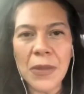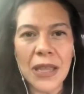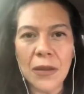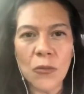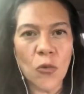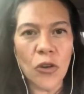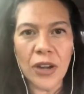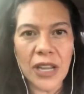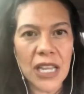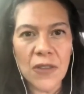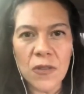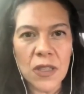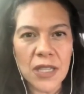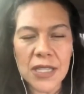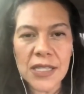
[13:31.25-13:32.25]
maybe weren't
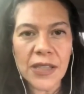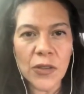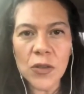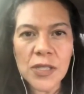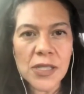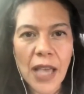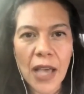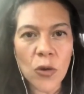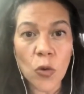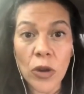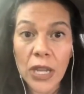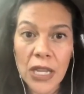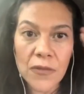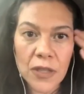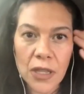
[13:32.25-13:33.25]
given the skill set
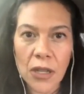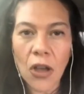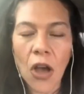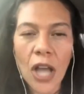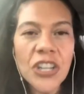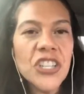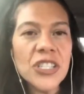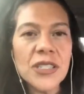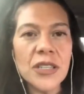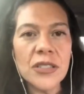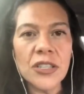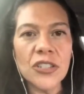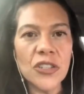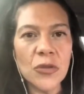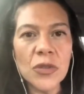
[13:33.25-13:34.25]
or even the
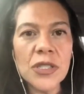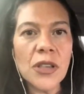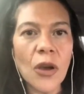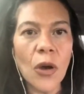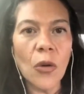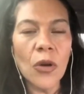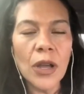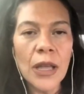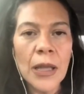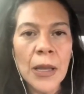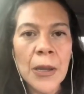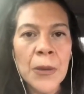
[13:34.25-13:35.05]
consciousness to do so.